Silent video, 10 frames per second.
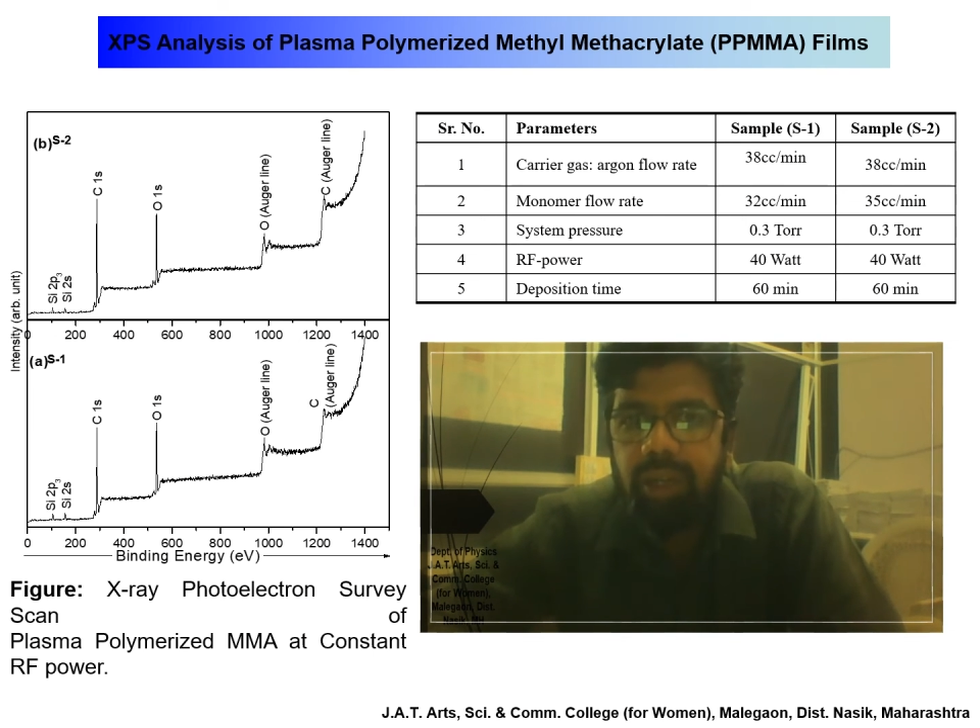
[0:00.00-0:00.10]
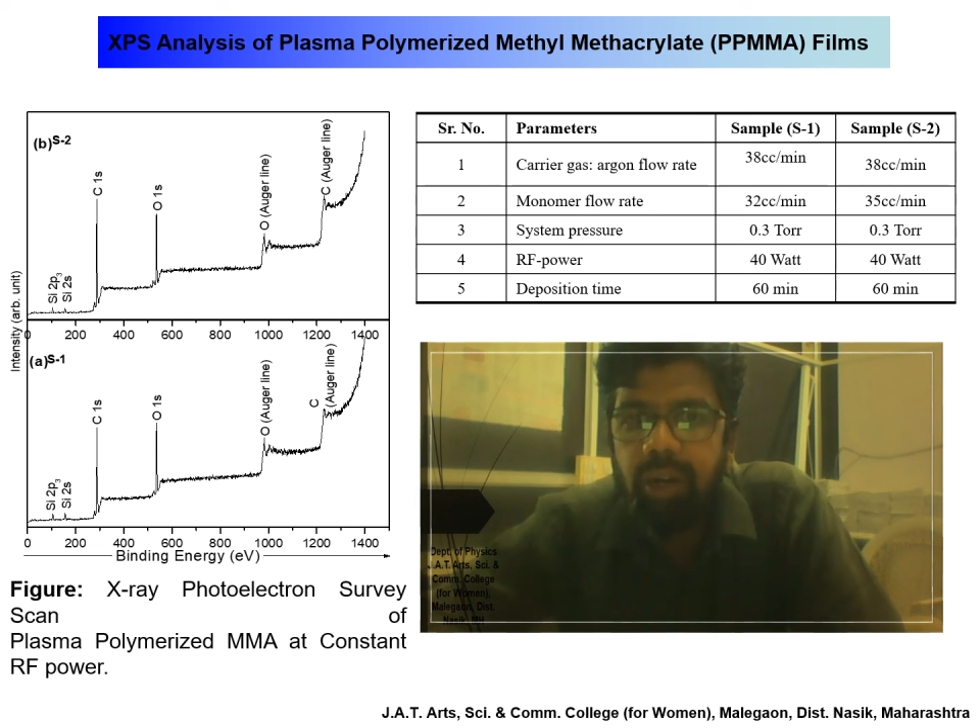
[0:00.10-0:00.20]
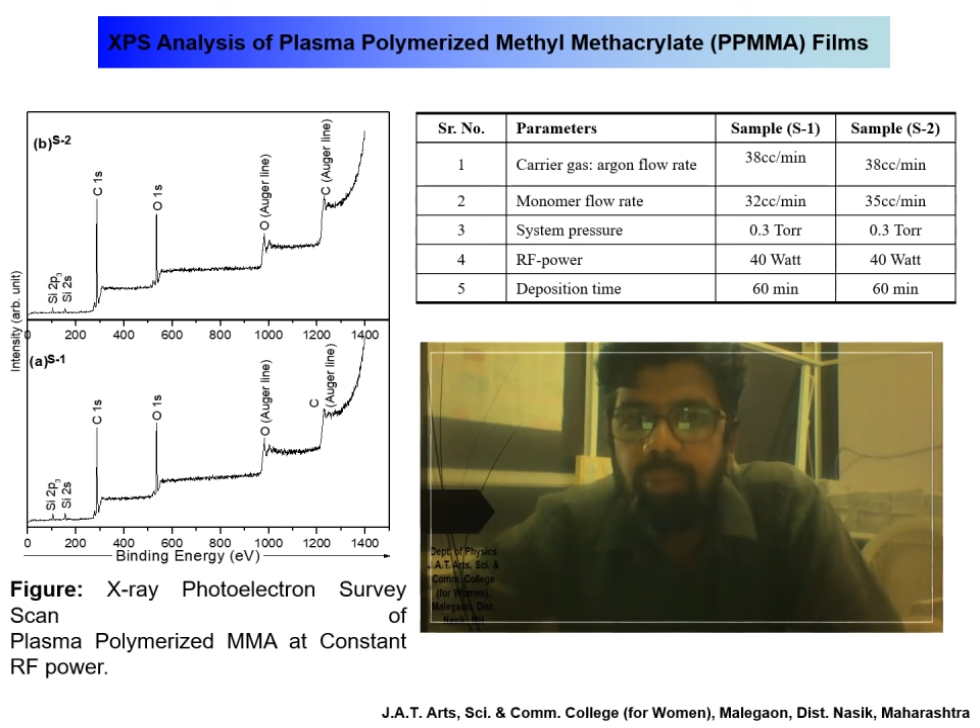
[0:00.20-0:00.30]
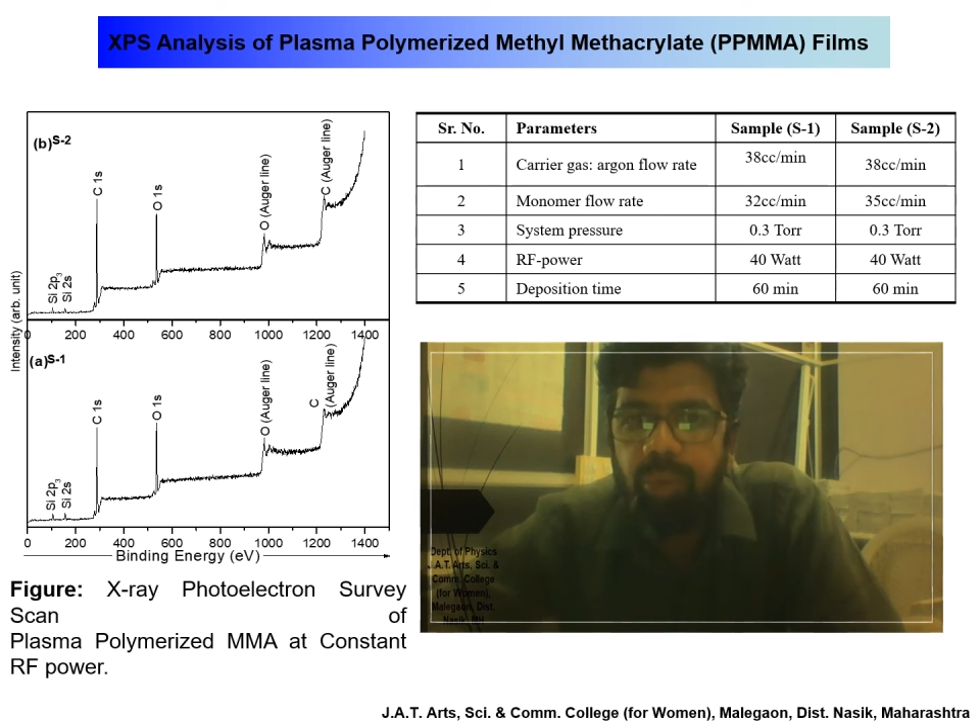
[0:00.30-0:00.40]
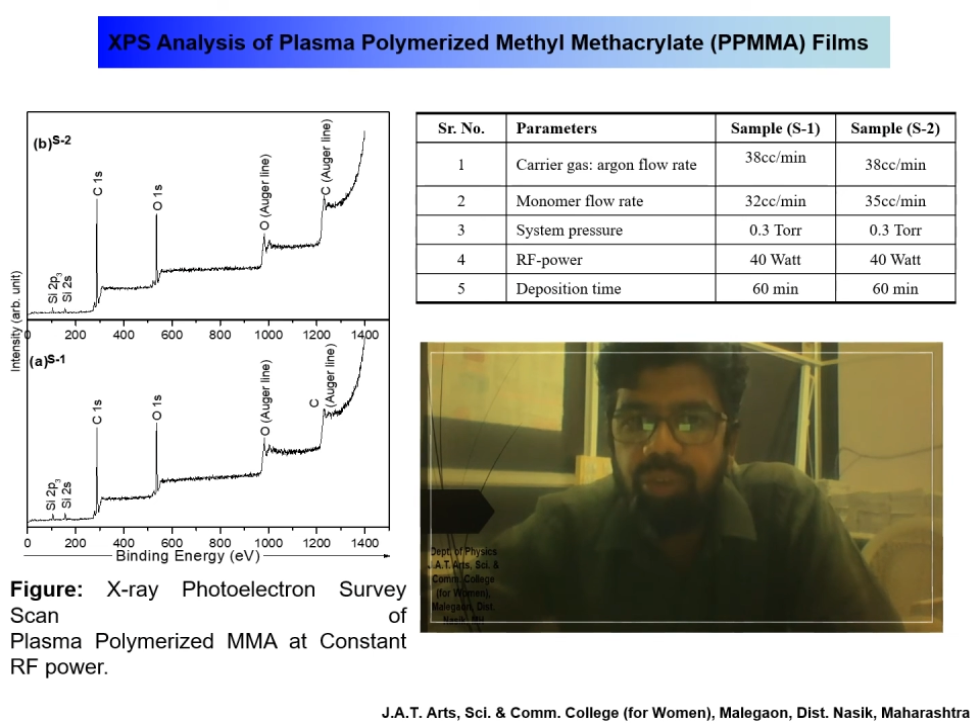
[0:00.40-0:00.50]

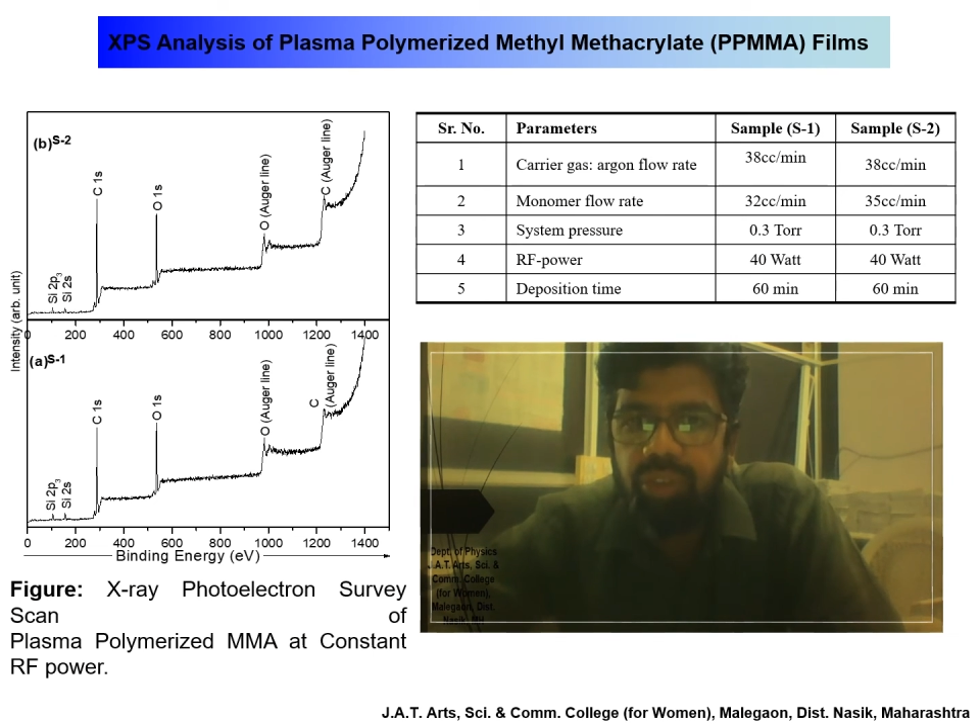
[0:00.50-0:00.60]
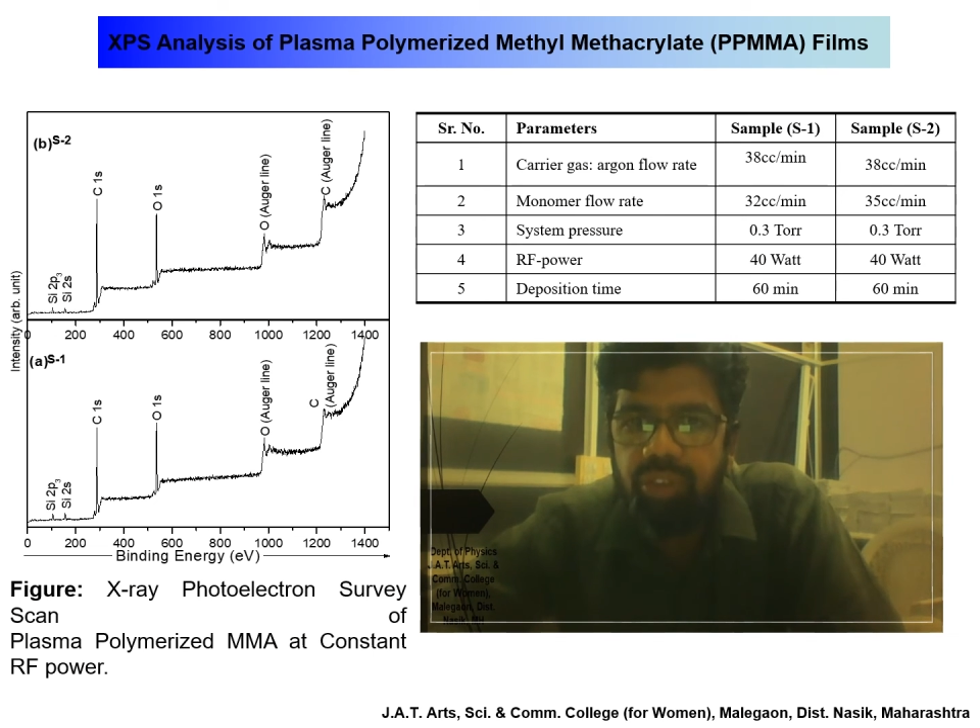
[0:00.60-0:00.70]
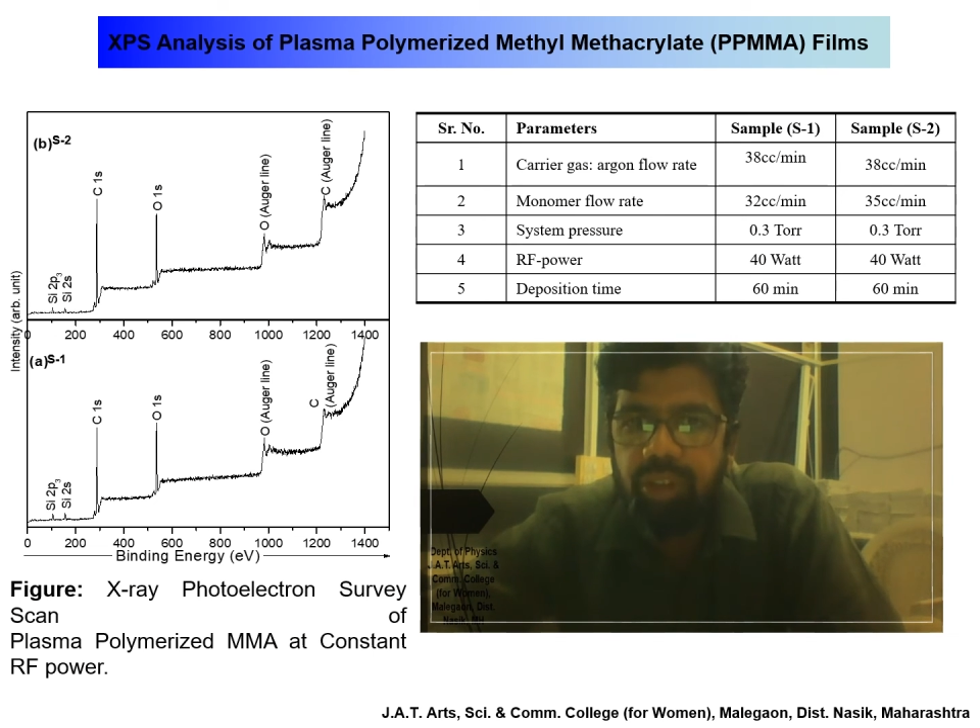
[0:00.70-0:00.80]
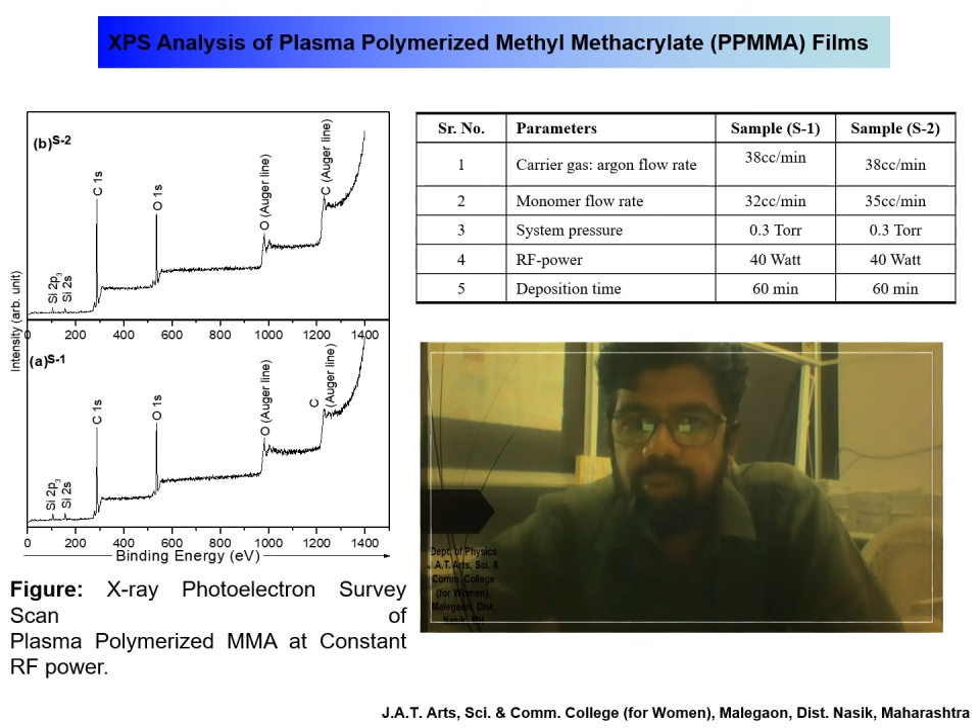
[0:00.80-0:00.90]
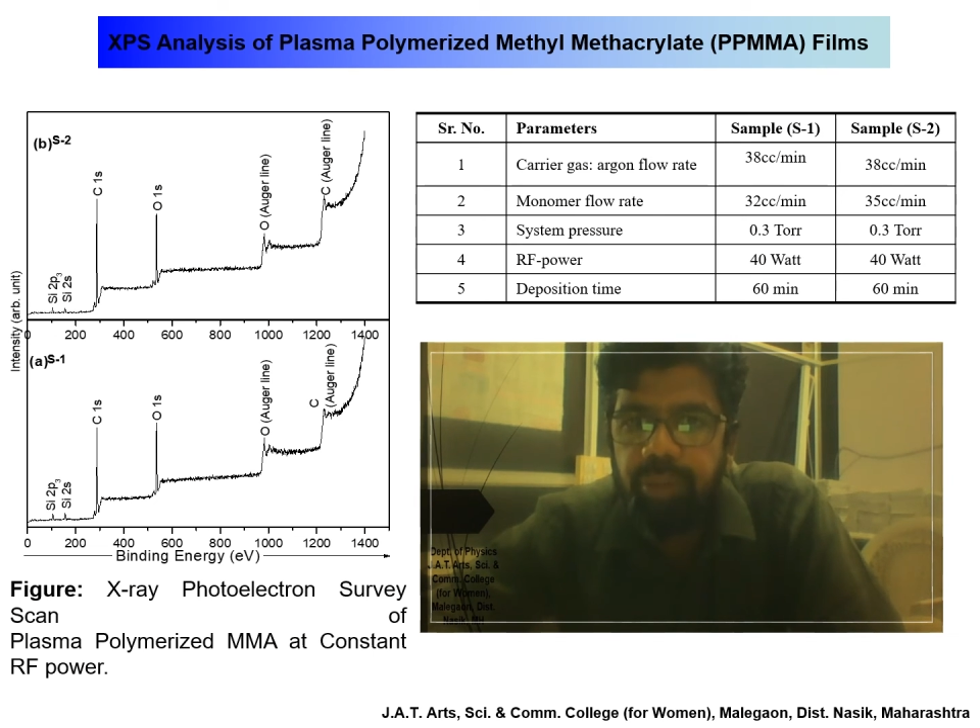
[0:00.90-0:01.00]

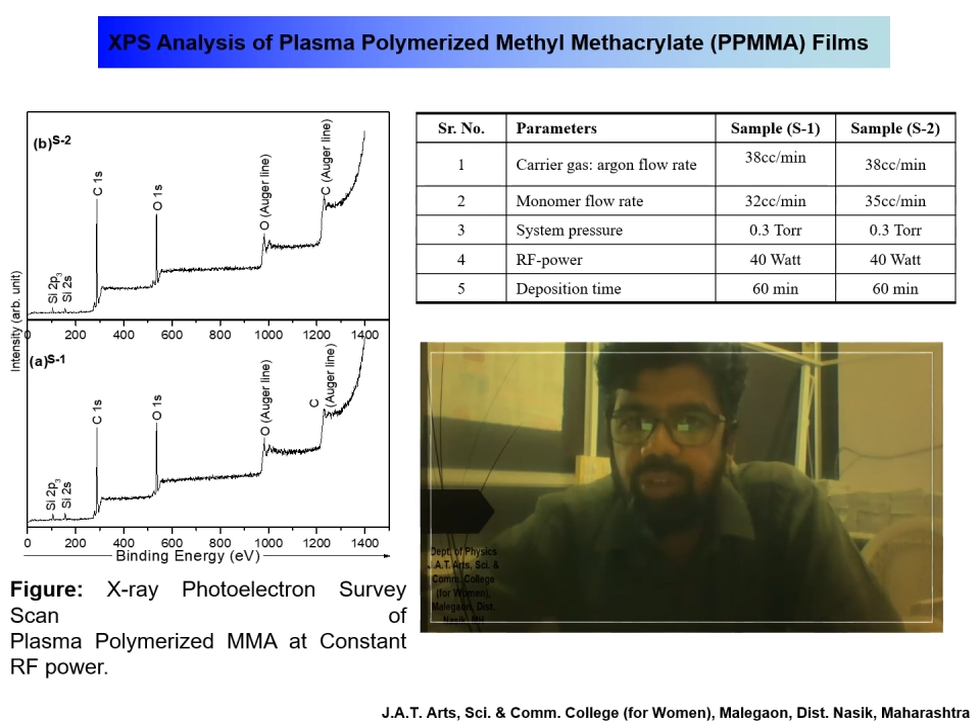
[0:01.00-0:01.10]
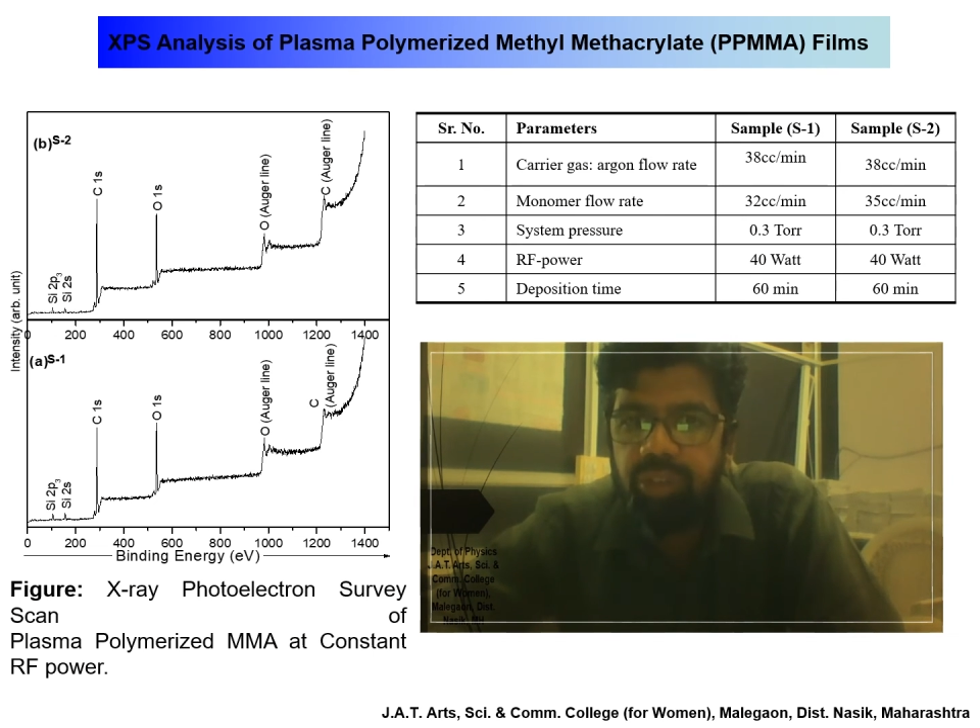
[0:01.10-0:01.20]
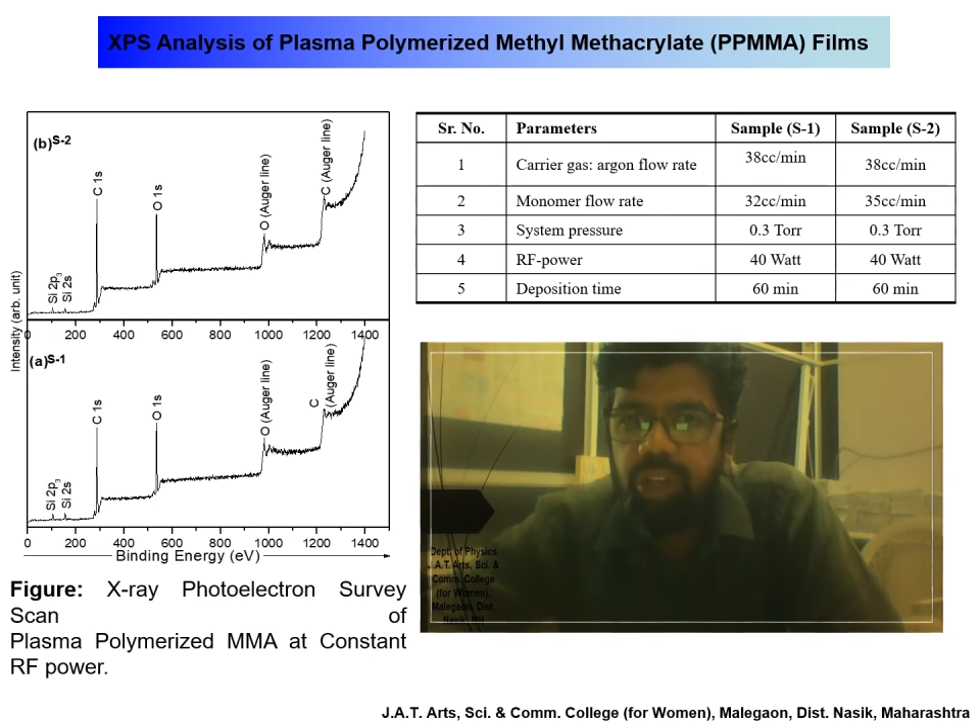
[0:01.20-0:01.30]
composition present